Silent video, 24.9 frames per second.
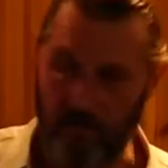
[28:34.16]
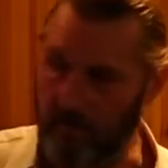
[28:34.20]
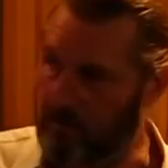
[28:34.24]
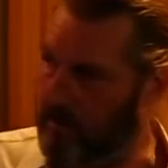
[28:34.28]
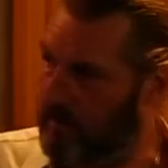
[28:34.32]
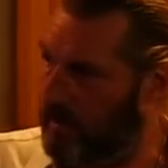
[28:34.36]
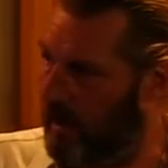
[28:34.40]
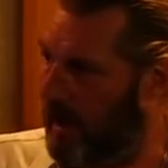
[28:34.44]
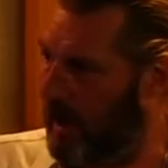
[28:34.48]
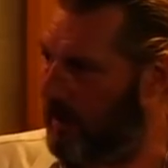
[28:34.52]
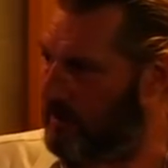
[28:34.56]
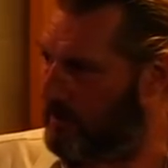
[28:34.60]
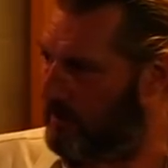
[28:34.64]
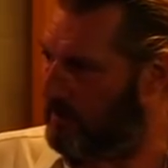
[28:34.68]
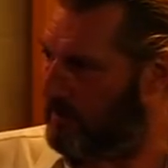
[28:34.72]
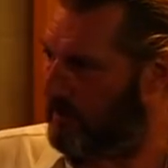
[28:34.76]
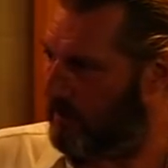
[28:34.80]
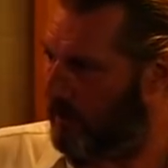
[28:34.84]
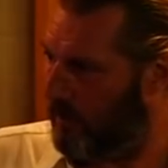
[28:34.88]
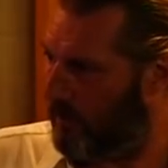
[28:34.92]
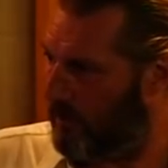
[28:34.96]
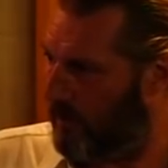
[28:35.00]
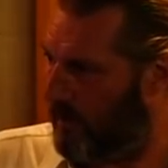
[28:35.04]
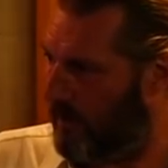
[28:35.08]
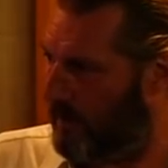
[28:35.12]
sergeants
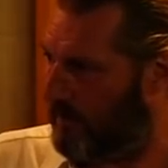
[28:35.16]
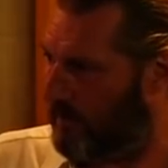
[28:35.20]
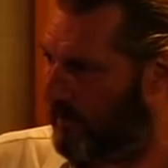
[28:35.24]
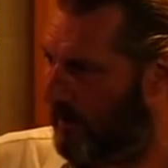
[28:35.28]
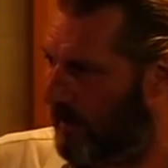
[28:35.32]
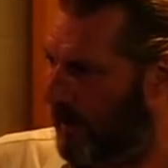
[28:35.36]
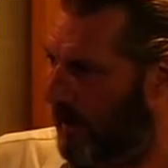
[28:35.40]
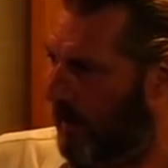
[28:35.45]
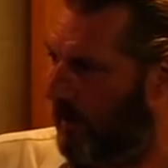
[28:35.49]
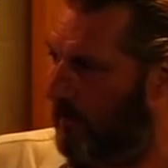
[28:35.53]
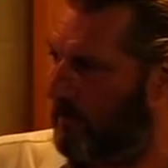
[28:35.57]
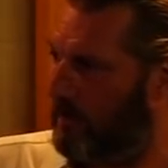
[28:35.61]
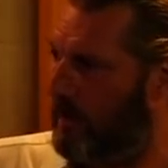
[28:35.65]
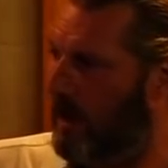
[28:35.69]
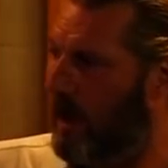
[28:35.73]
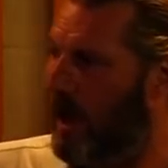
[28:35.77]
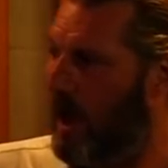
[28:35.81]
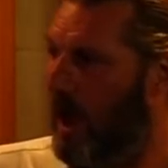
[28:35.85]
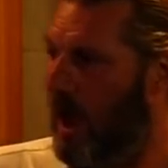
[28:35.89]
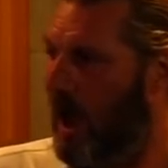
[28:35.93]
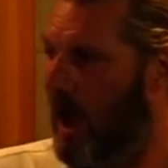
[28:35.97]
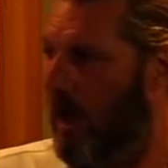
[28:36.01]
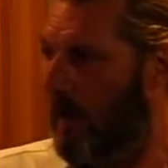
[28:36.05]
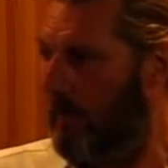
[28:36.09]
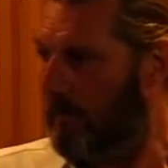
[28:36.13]
and other NCOs.
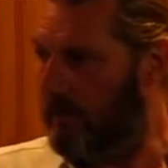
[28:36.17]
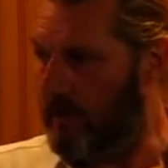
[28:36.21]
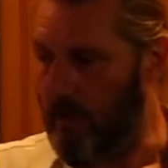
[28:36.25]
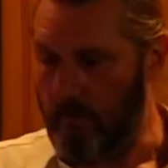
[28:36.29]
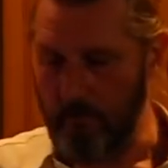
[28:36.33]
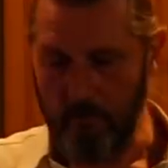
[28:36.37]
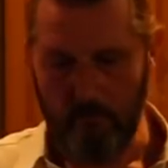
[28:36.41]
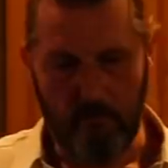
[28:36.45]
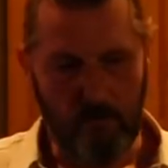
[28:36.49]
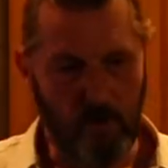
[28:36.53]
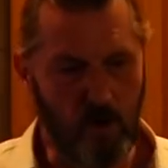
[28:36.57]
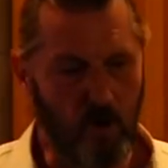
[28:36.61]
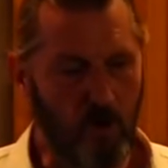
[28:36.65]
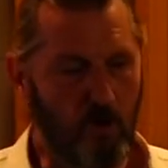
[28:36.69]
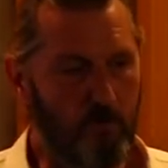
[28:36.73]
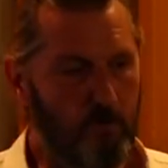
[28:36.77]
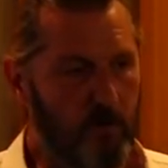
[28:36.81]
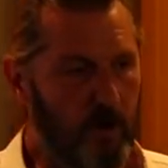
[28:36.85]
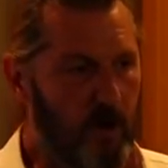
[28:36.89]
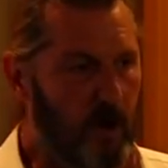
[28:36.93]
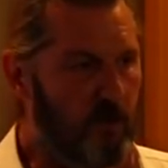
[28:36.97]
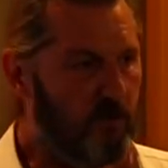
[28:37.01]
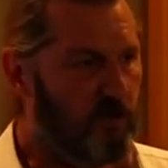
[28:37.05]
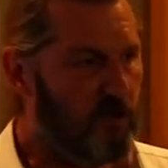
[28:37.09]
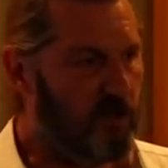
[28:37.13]
That
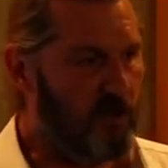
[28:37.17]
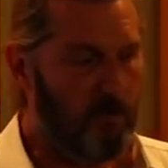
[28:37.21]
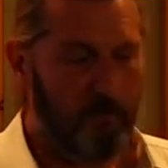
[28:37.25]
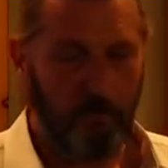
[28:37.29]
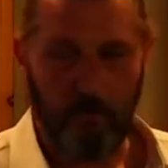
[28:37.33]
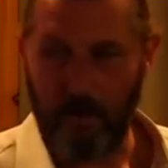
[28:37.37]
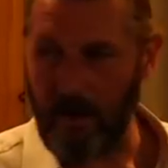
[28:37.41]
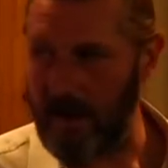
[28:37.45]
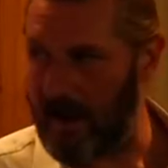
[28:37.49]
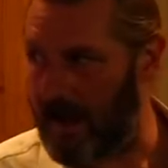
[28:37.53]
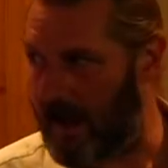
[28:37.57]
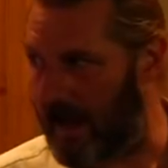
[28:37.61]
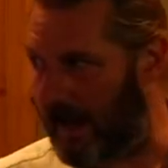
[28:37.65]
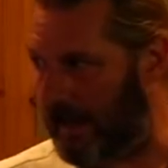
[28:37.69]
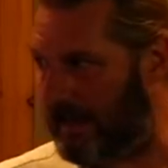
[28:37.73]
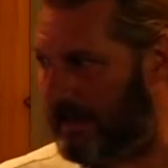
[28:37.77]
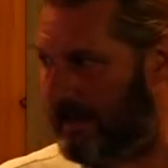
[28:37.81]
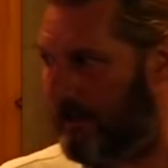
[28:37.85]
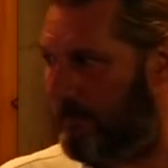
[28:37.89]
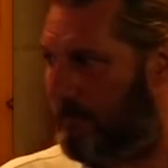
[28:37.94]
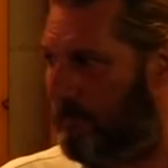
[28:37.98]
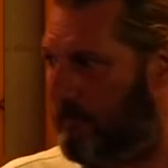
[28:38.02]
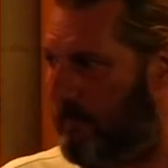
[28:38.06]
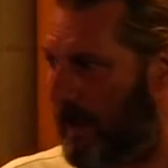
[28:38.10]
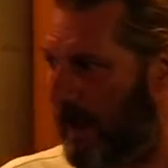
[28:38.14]
movement and supply
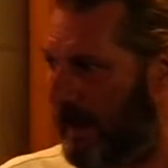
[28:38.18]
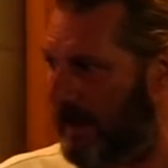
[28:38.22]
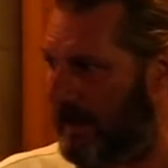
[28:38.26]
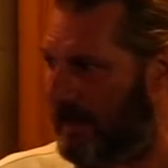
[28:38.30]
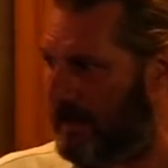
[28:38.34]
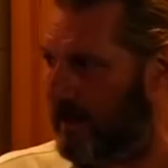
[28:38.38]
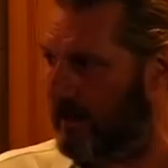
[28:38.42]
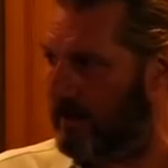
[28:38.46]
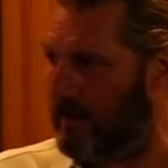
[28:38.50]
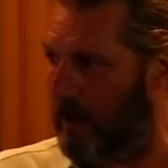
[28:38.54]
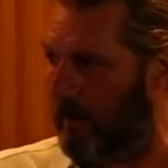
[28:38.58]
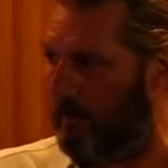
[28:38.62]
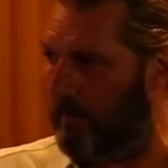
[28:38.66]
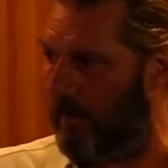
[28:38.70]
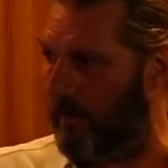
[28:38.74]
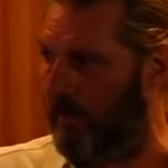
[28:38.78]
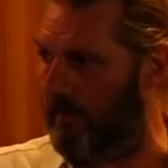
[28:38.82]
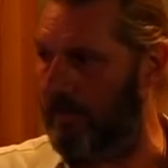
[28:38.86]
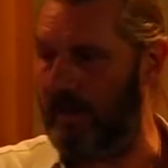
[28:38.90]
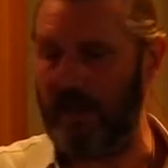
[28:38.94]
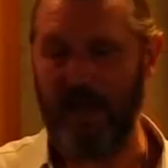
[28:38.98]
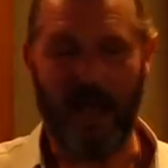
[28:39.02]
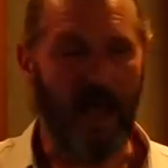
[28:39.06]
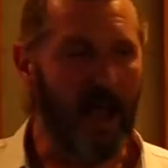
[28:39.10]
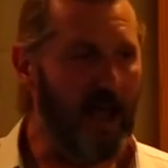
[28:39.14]
dependent
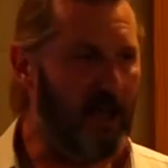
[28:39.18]
upon the